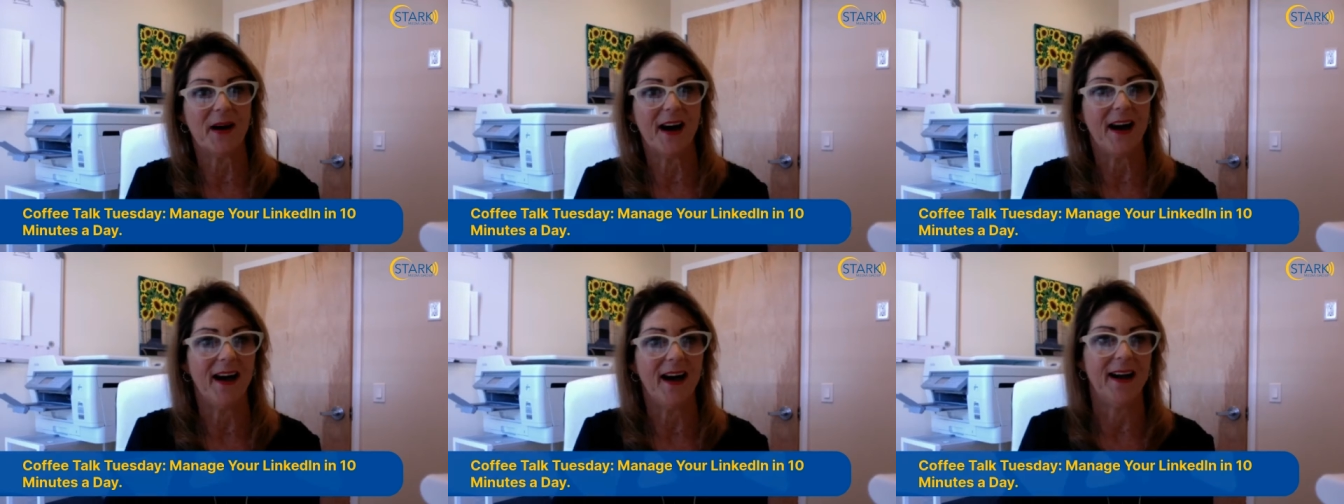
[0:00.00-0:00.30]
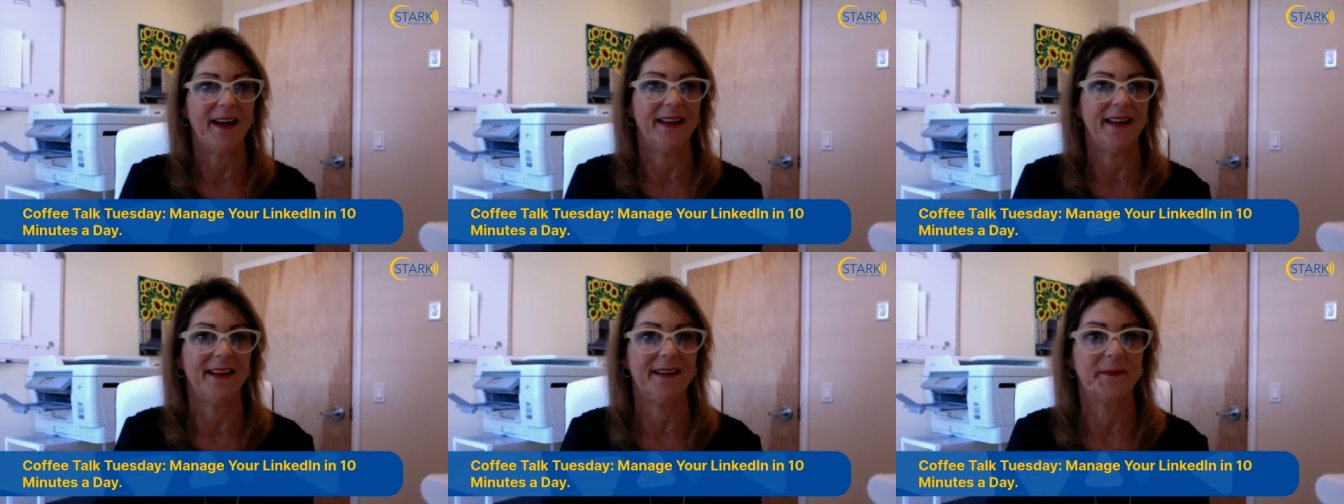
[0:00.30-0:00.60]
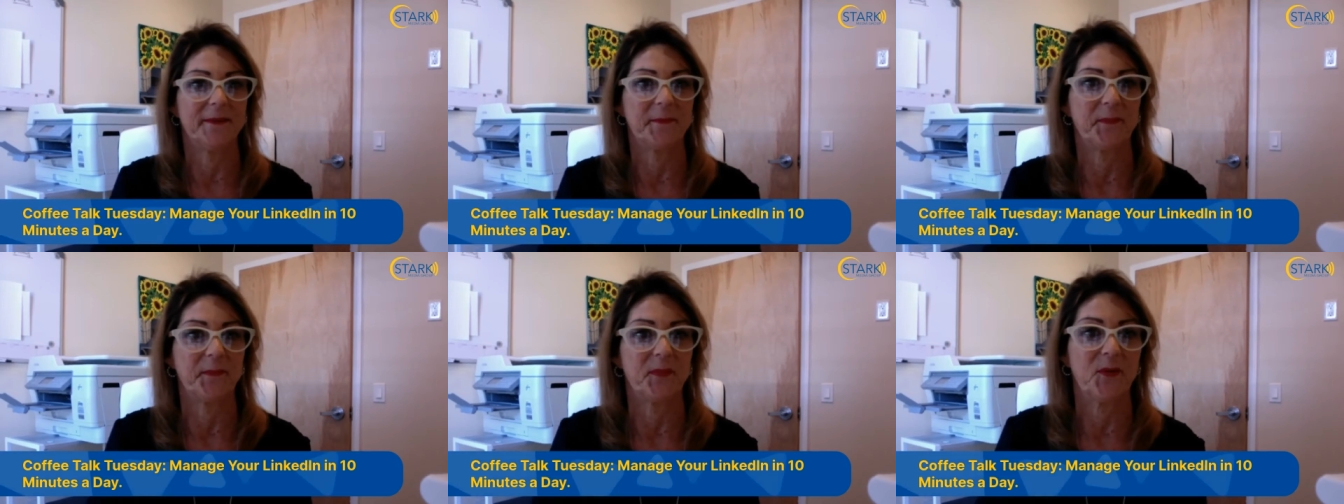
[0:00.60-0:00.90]
on.
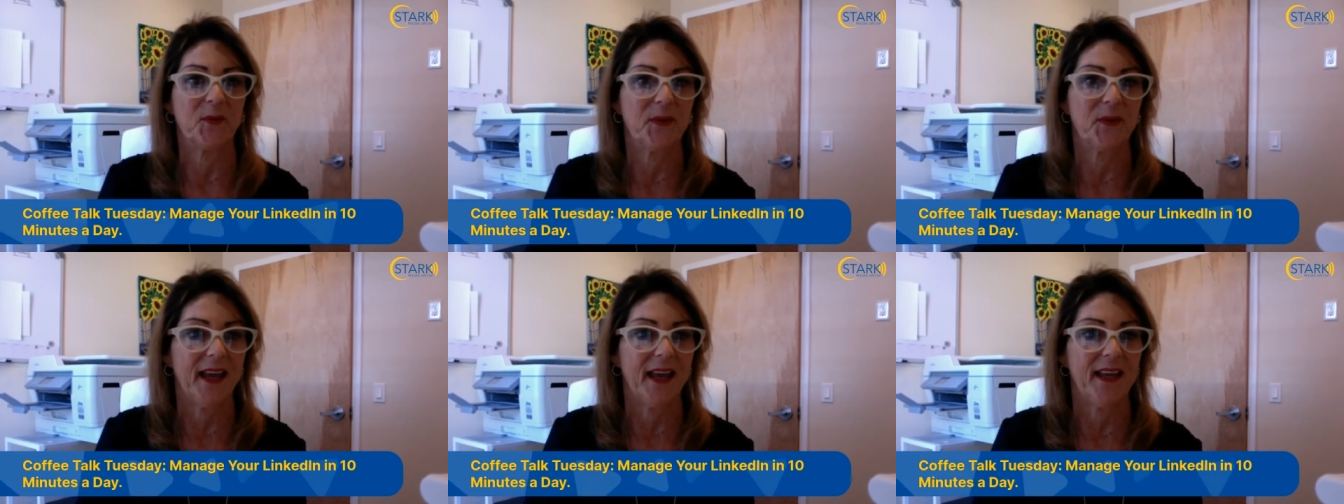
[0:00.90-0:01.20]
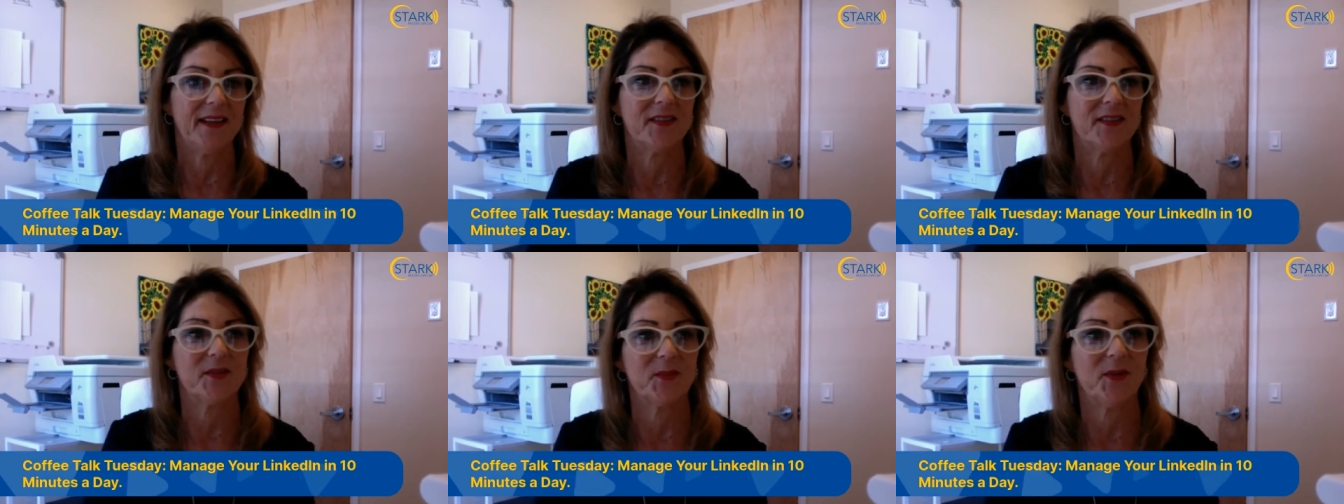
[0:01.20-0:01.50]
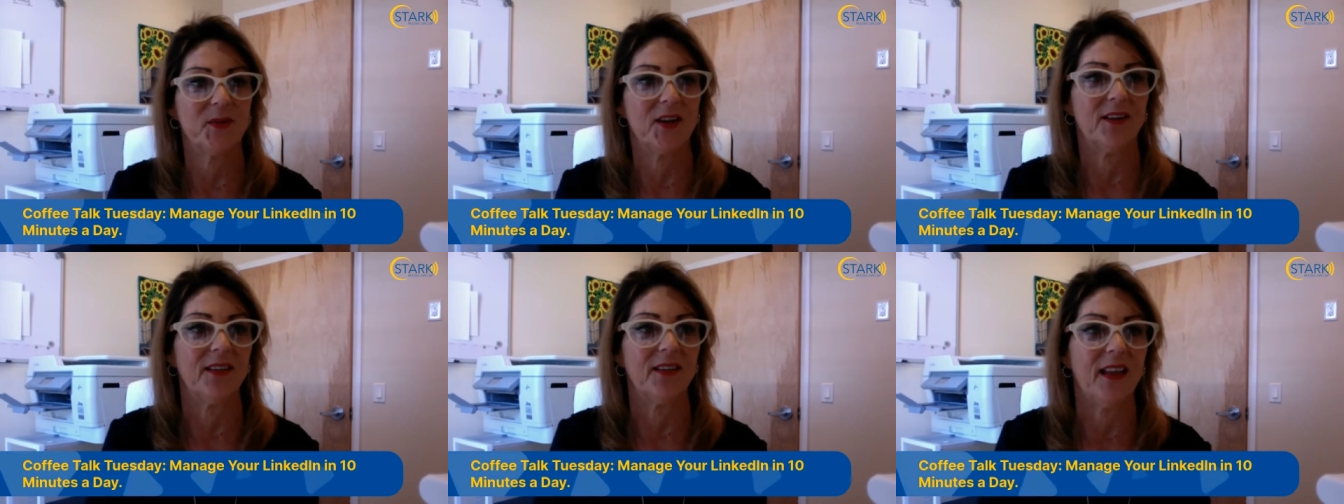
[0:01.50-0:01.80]
Okay, so
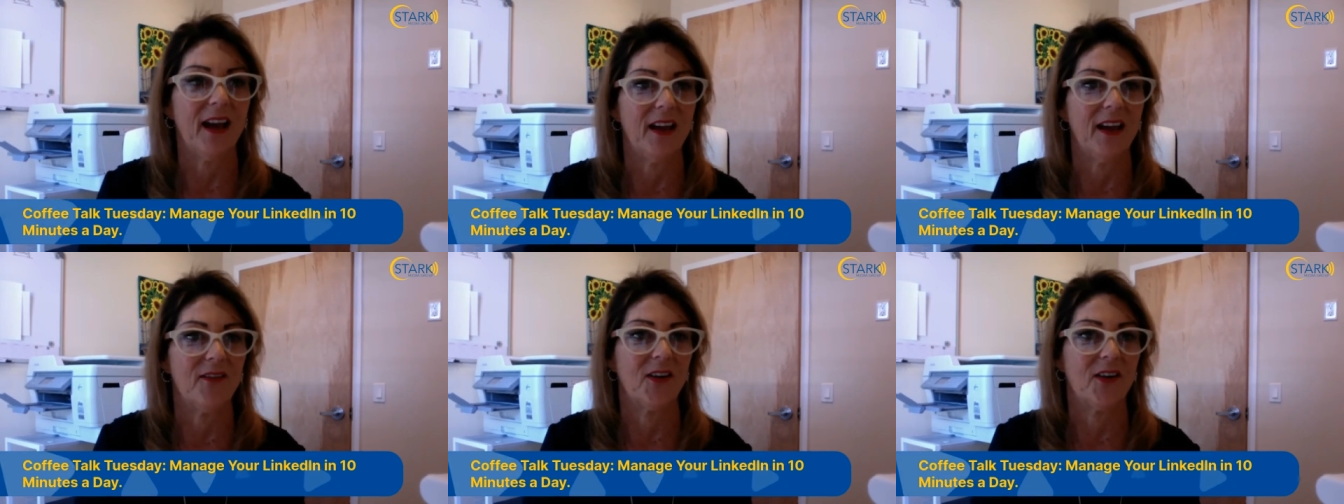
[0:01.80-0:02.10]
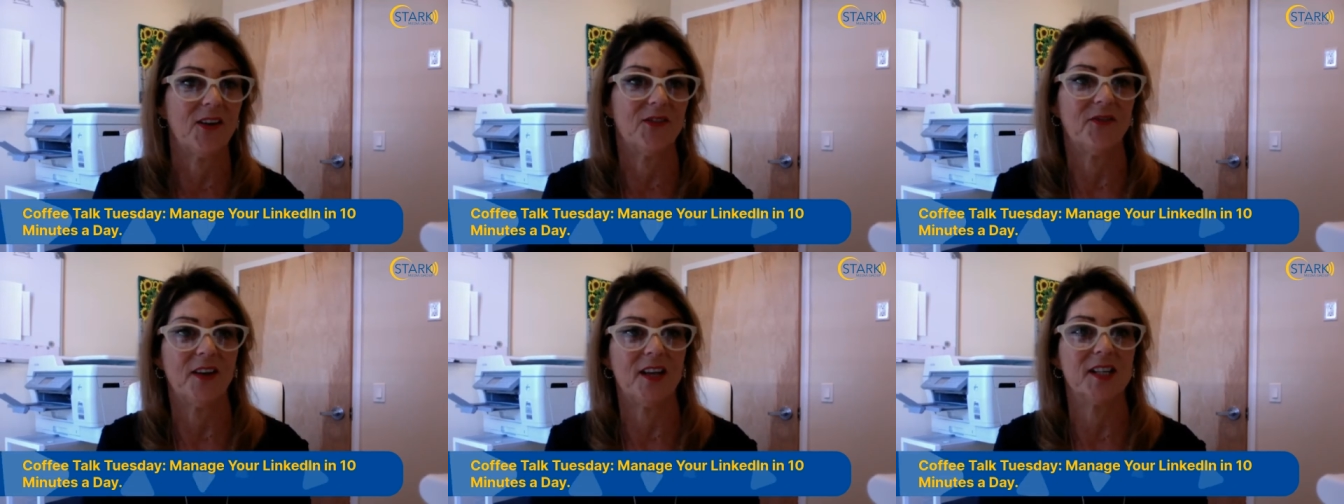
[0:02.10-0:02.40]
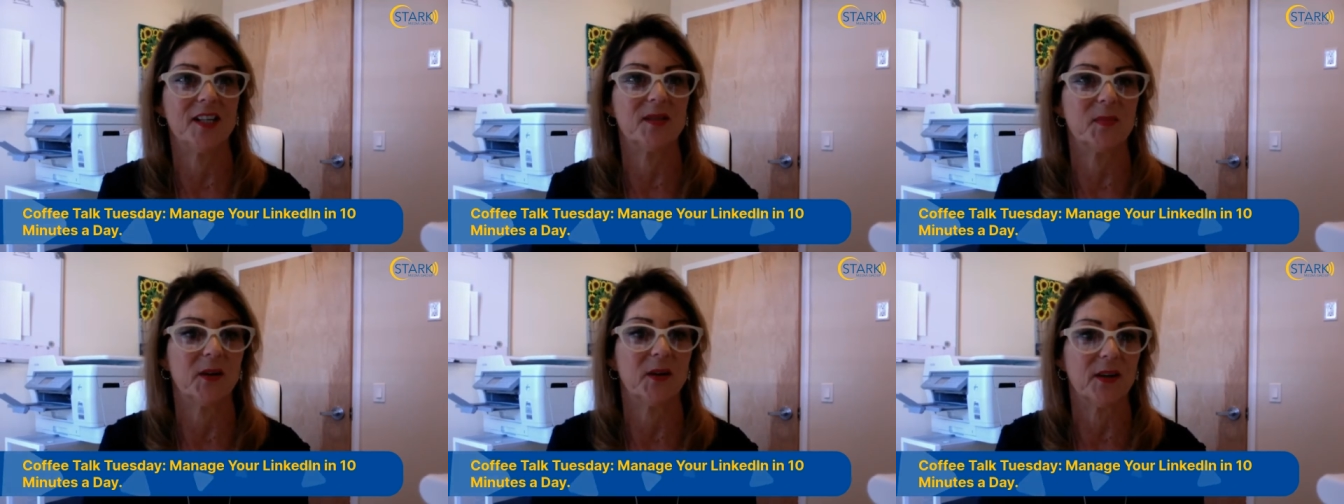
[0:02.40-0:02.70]
we are live on
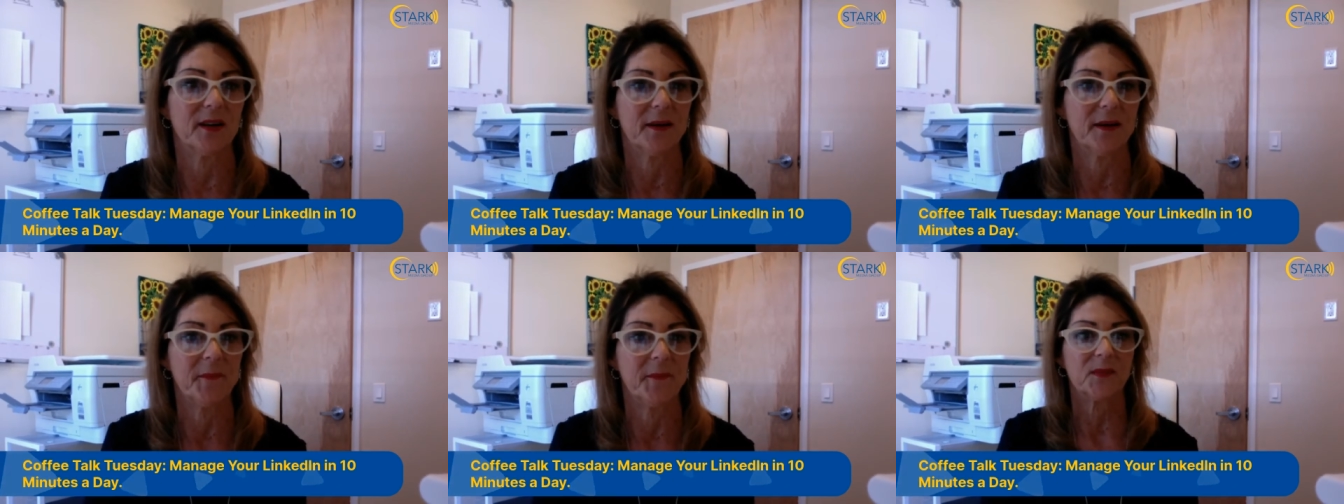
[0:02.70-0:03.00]
Facebook.